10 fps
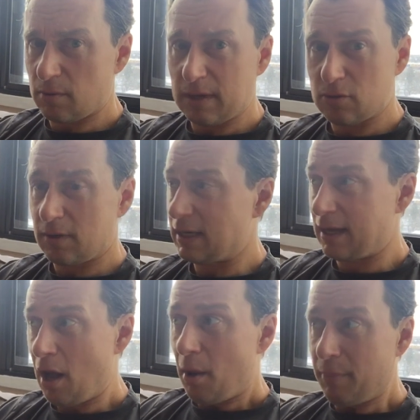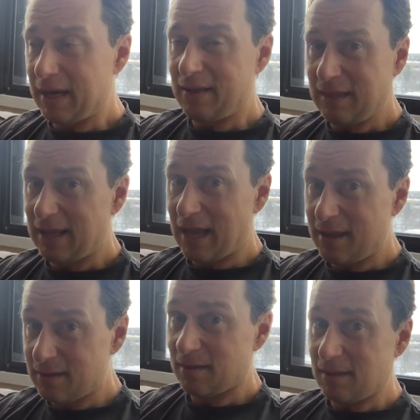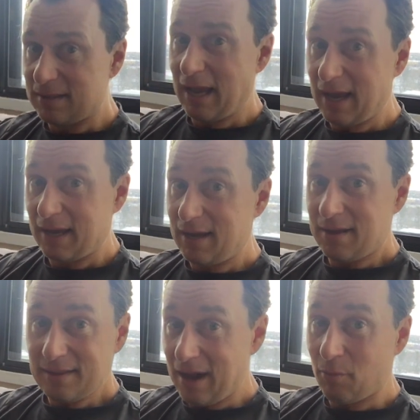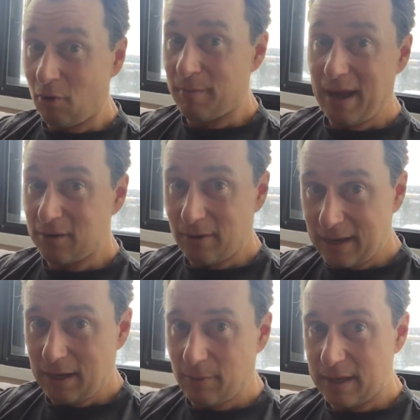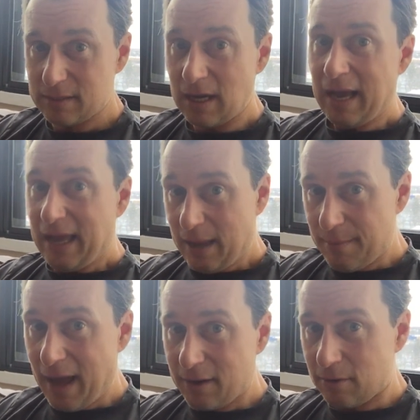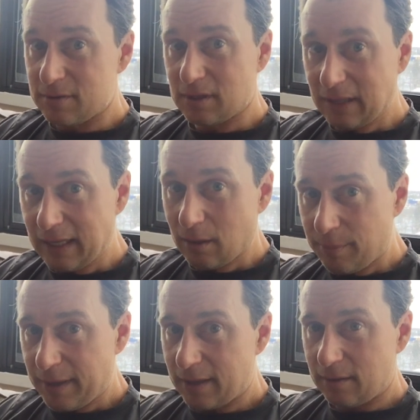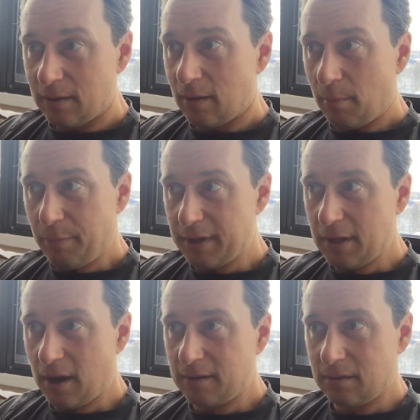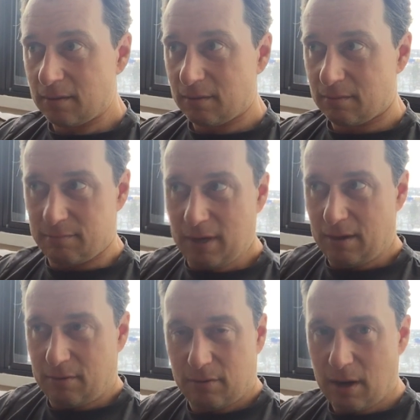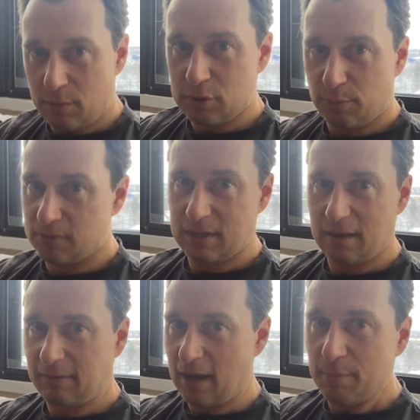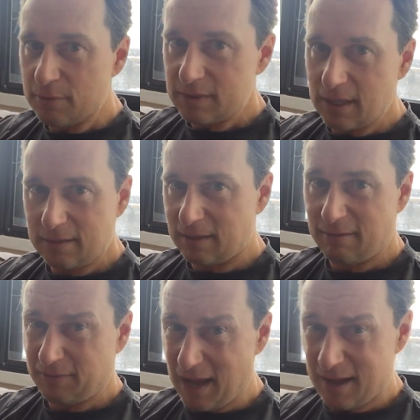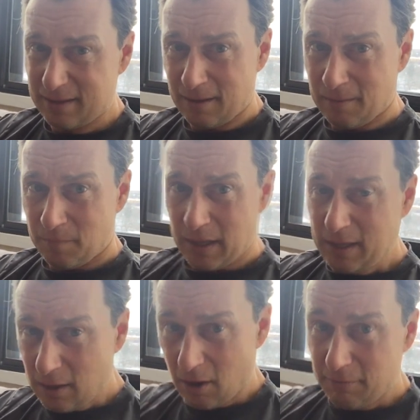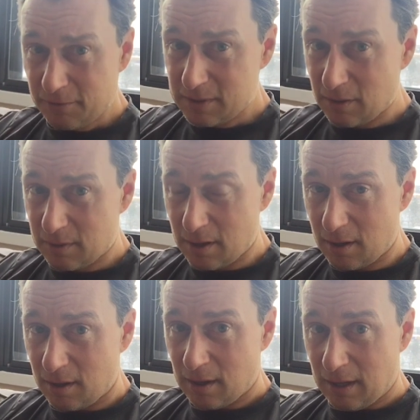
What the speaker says: the right training, but at the end of the day, that won't matter anyways. It matters a little bit, but not, I don't know how much percent, 10%, if that. Any golfers out there?